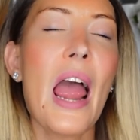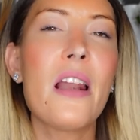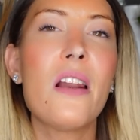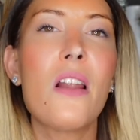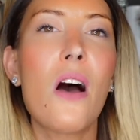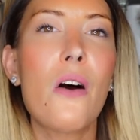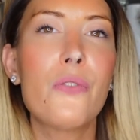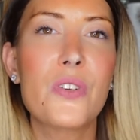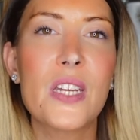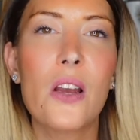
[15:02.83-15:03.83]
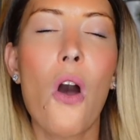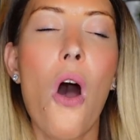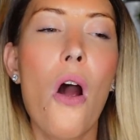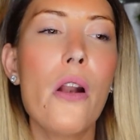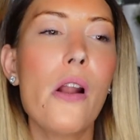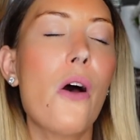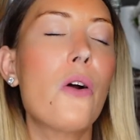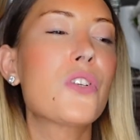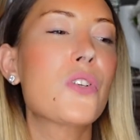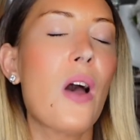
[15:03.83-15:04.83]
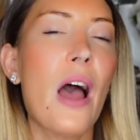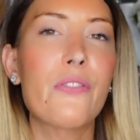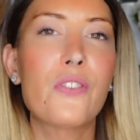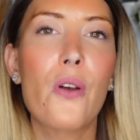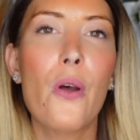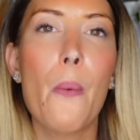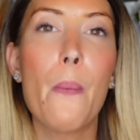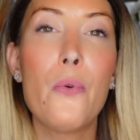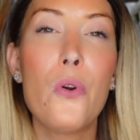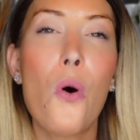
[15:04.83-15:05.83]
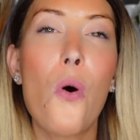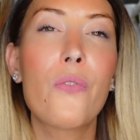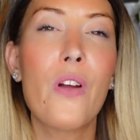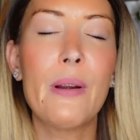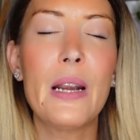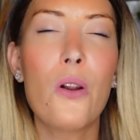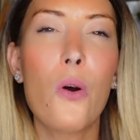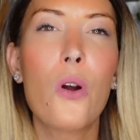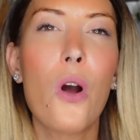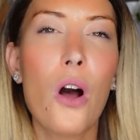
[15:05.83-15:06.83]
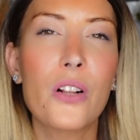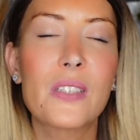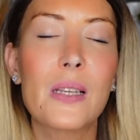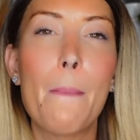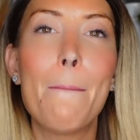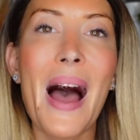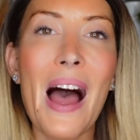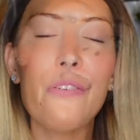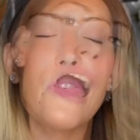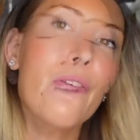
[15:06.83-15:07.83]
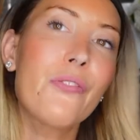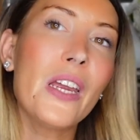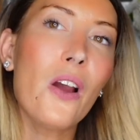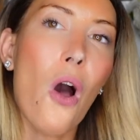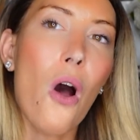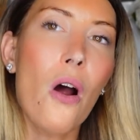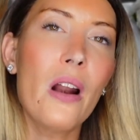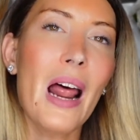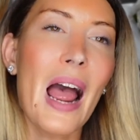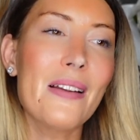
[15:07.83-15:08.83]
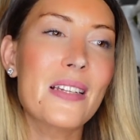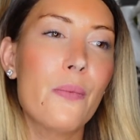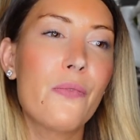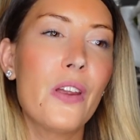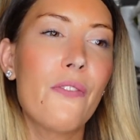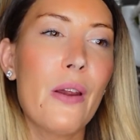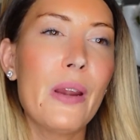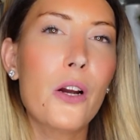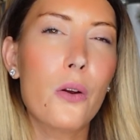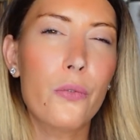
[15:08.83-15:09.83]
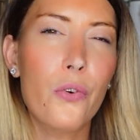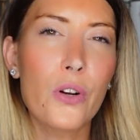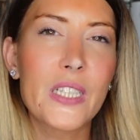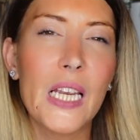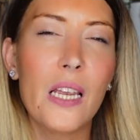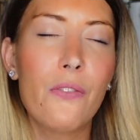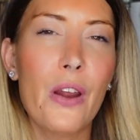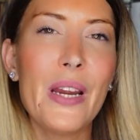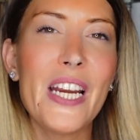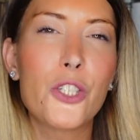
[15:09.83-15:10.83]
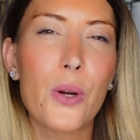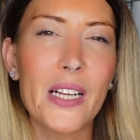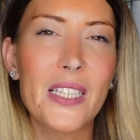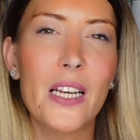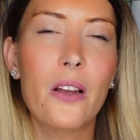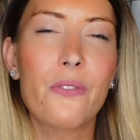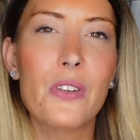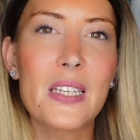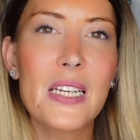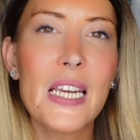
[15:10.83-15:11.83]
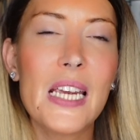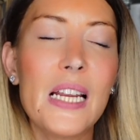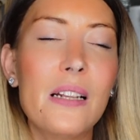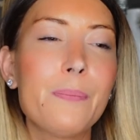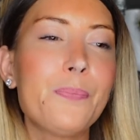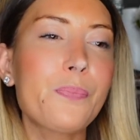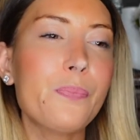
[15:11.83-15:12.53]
I love using oil also after a long, very long hot bath. I think oil has something very comforting, very hydrating on the skin.